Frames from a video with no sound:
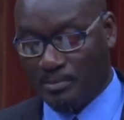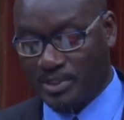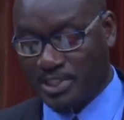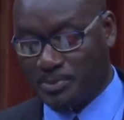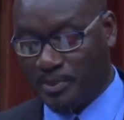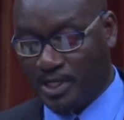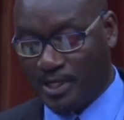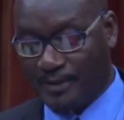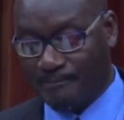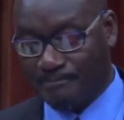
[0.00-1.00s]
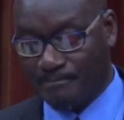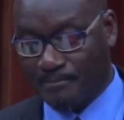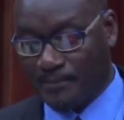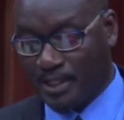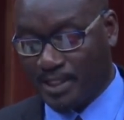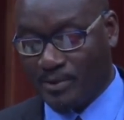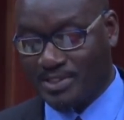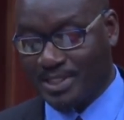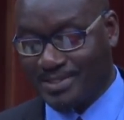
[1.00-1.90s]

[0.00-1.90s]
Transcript: Mr. Speaker, there was a